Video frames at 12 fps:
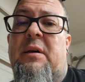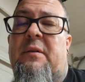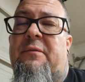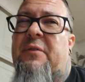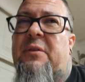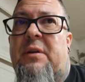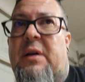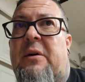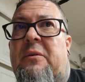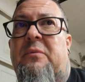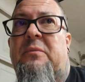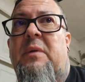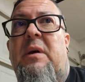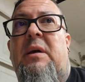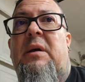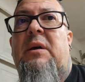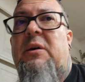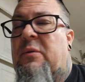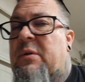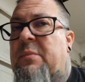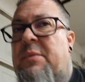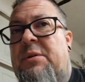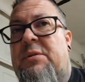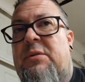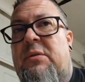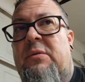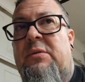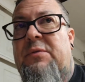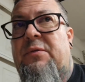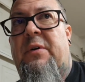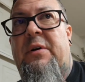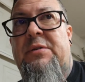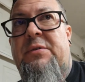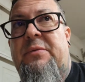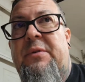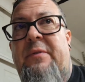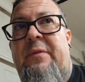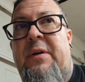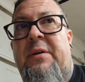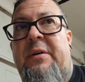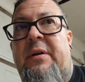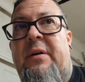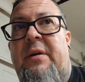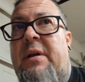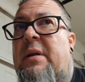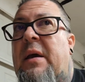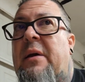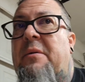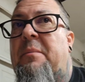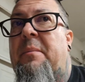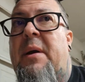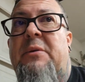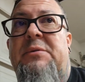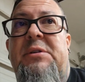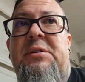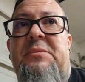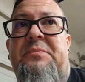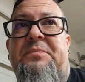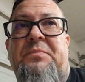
figured out what I'm gonna do as far as a rear fender and how to mount it,